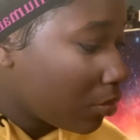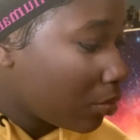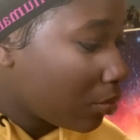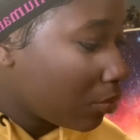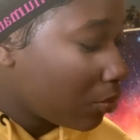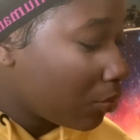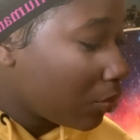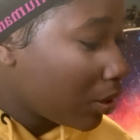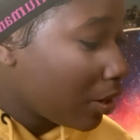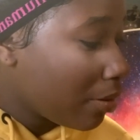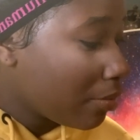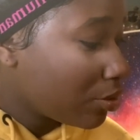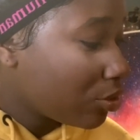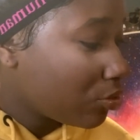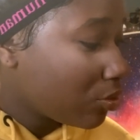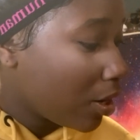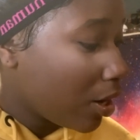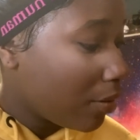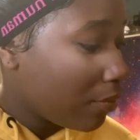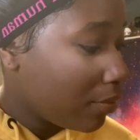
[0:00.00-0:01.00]
When I was
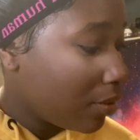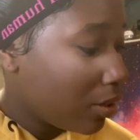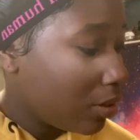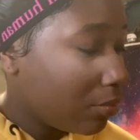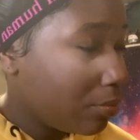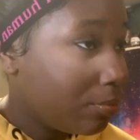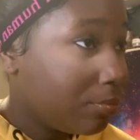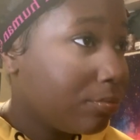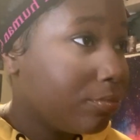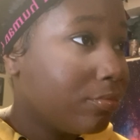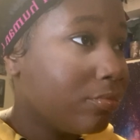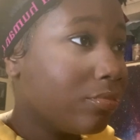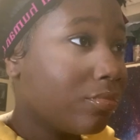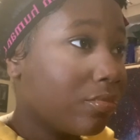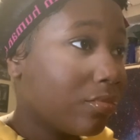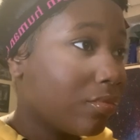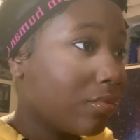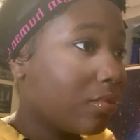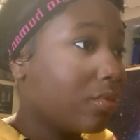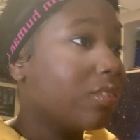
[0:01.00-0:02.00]
traveling,
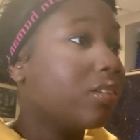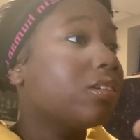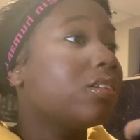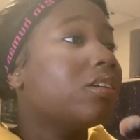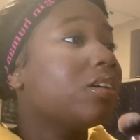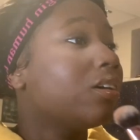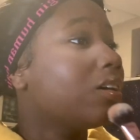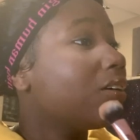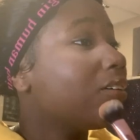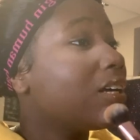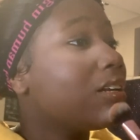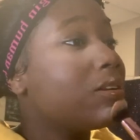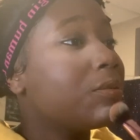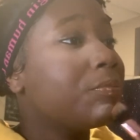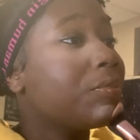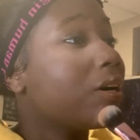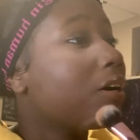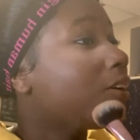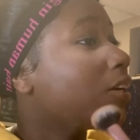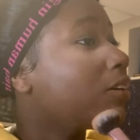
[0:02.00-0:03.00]
hella
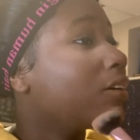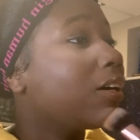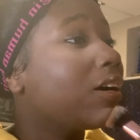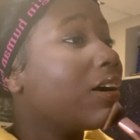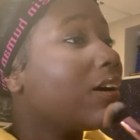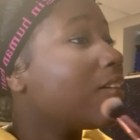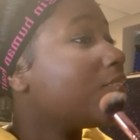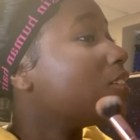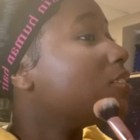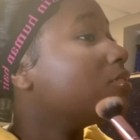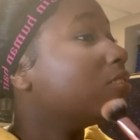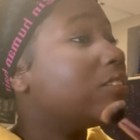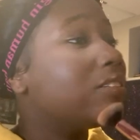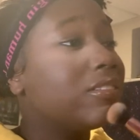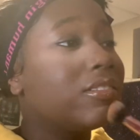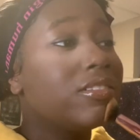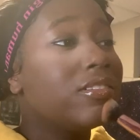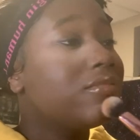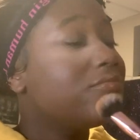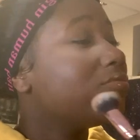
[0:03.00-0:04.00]
powder got out.
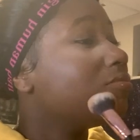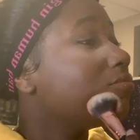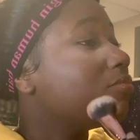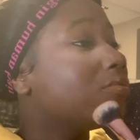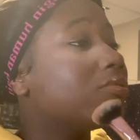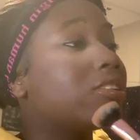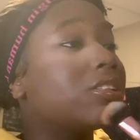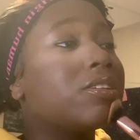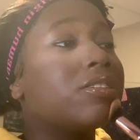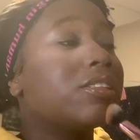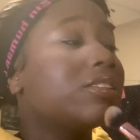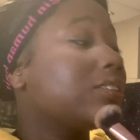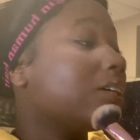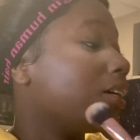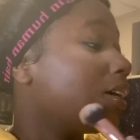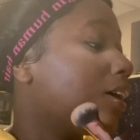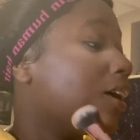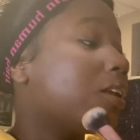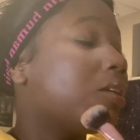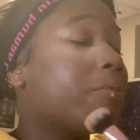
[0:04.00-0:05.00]
So it's like
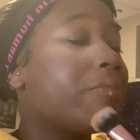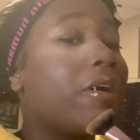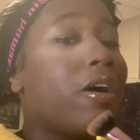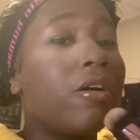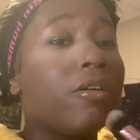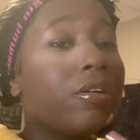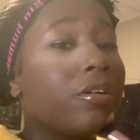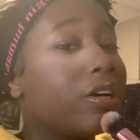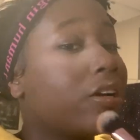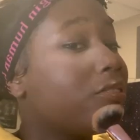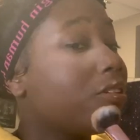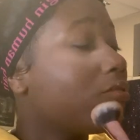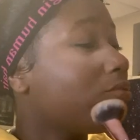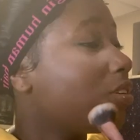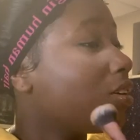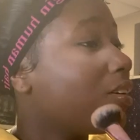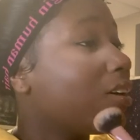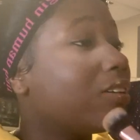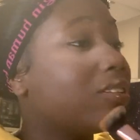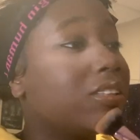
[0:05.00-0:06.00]
hella powder
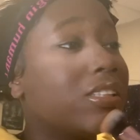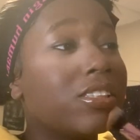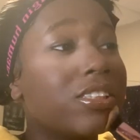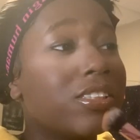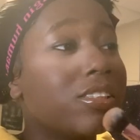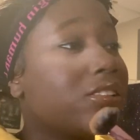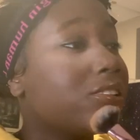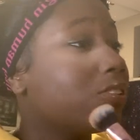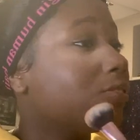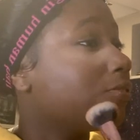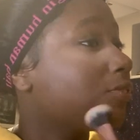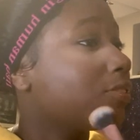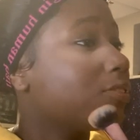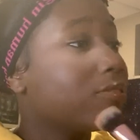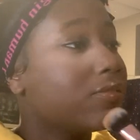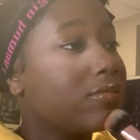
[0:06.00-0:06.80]
at the sift.